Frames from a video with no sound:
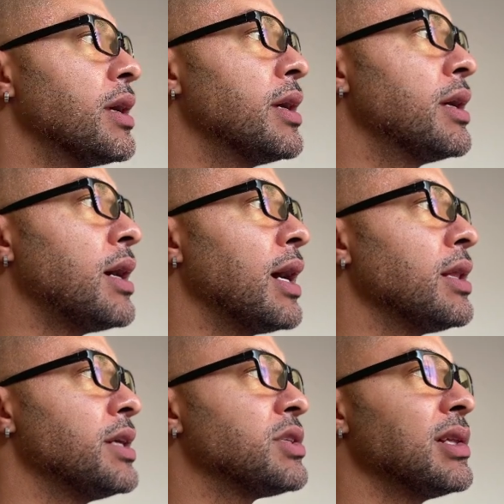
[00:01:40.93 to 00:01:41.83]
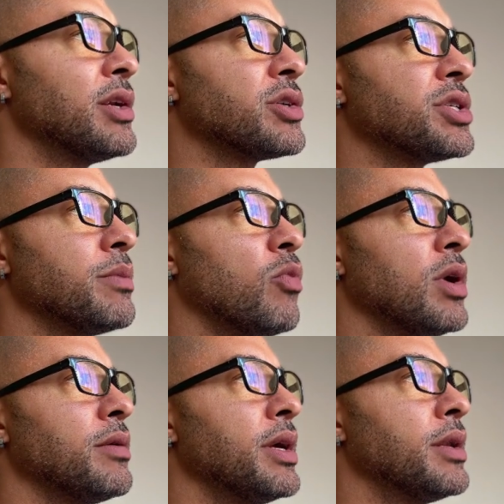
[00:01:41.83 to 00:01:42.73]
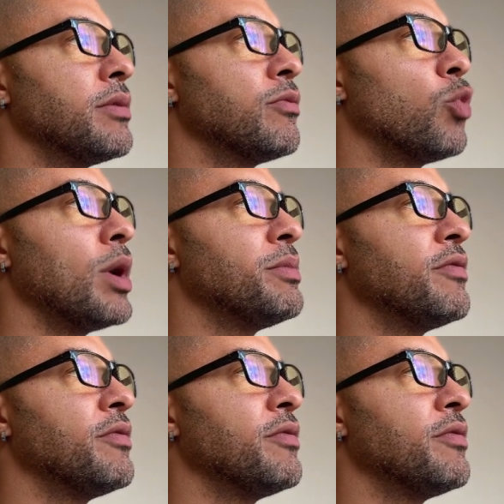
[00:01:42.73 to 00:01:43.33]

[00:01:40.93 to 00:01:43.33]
It highlights leadership in web